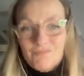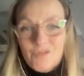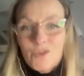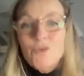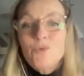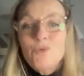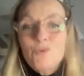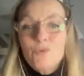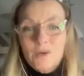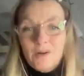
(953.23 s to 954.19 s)

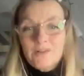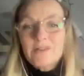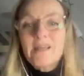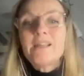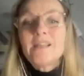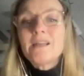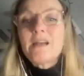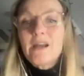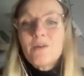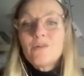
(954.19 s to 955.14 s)
you are taking
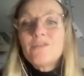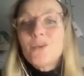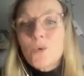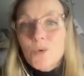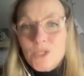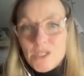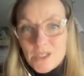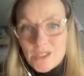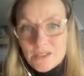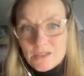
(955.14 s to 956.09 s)
care of your
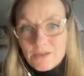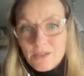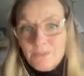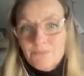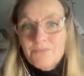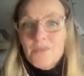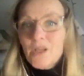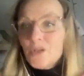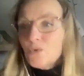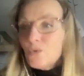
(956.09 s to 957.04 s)
needs
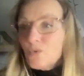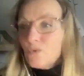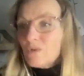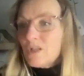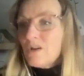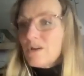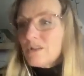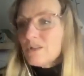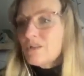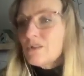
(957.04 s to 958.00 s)
and you're not
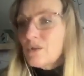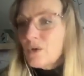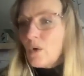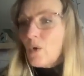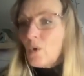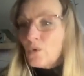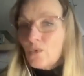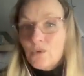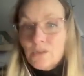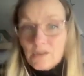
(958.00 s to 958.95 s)
reliant
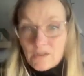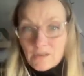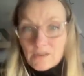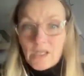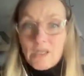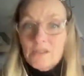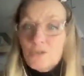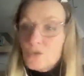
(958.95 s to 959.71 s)
on getting the